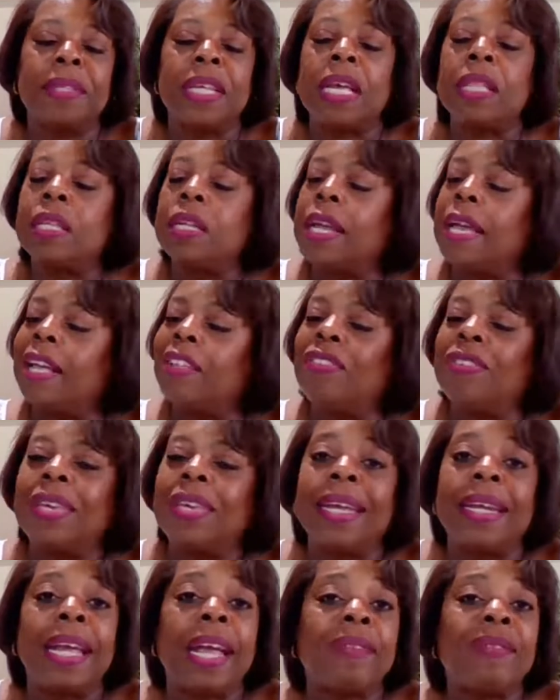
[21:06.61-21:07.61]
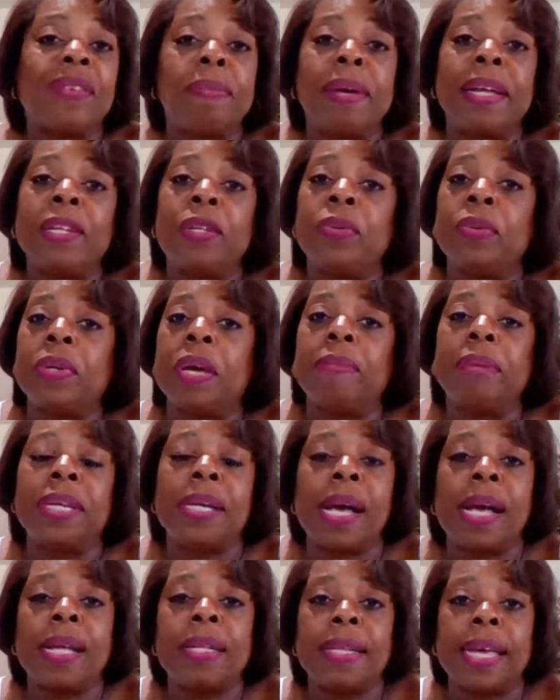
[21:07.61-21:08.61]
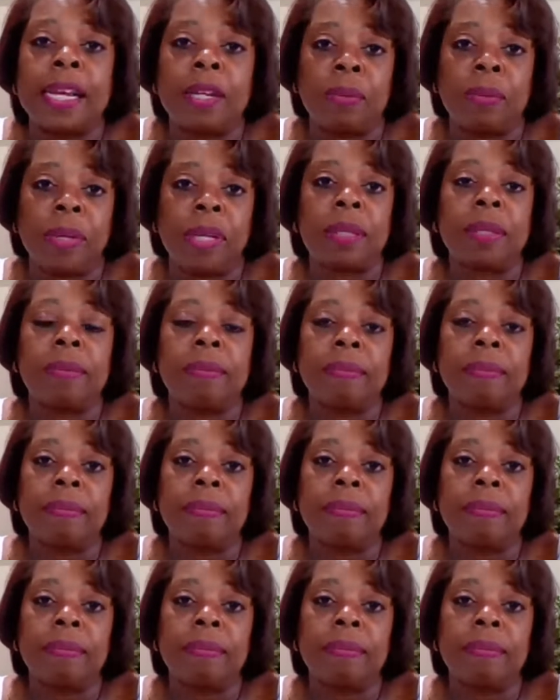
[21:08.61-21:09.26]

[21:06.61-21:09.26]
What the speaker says: And then educate everybody you come in contact with